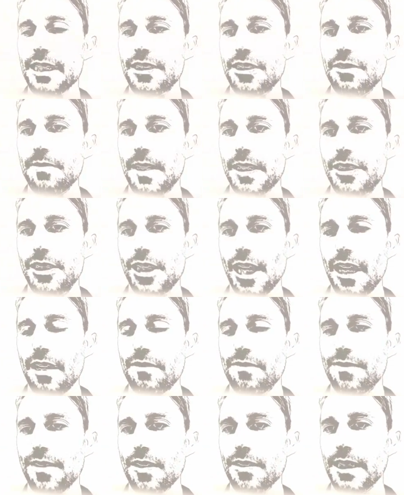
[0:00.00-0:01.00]
too much
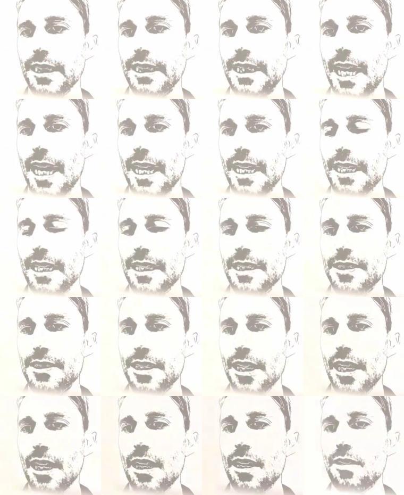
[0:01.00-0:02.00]
info that is
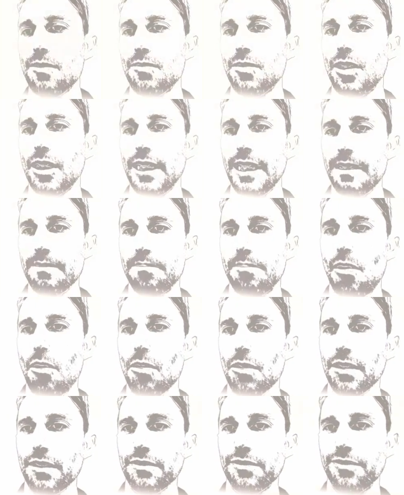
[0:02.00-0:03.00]
really
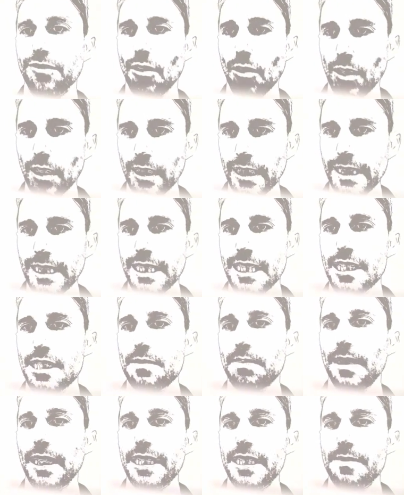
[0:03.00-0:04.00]
important for in the
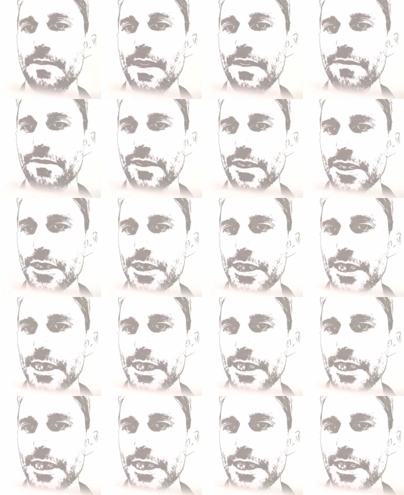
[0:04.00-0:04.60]
displacement versus